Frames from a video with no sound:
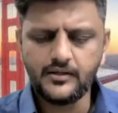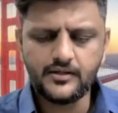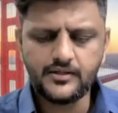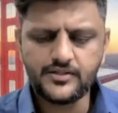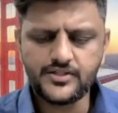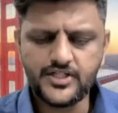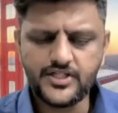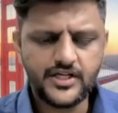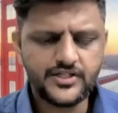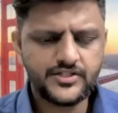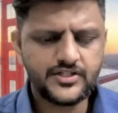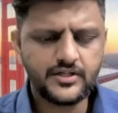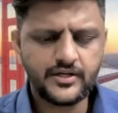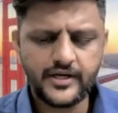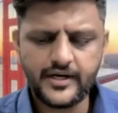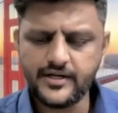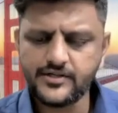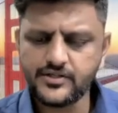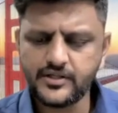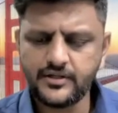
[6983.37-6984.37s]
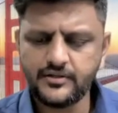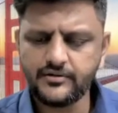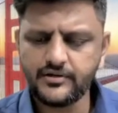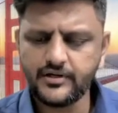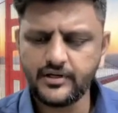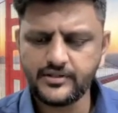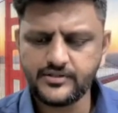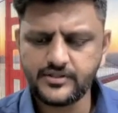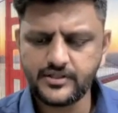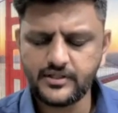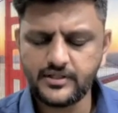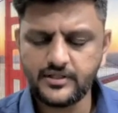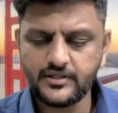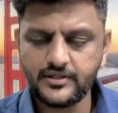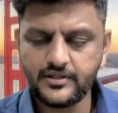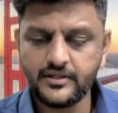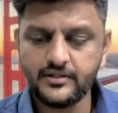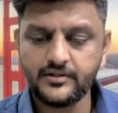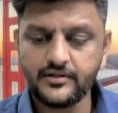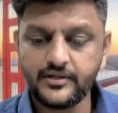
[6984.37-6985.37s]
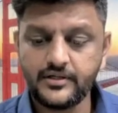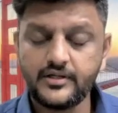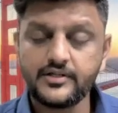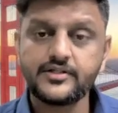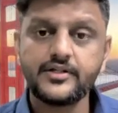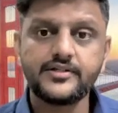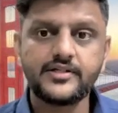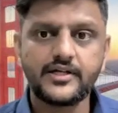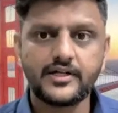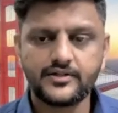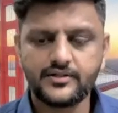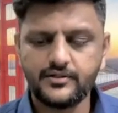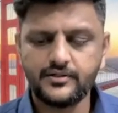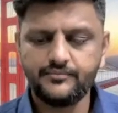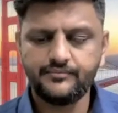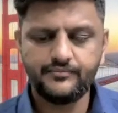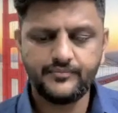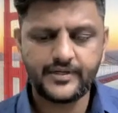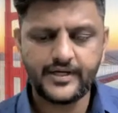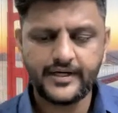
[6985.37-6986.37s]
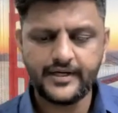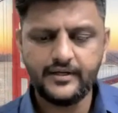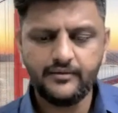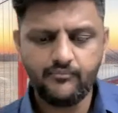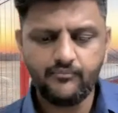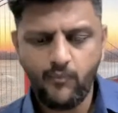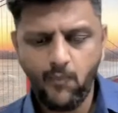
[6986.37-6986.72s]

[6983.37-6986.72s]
GST rates in real estate sector. Ready?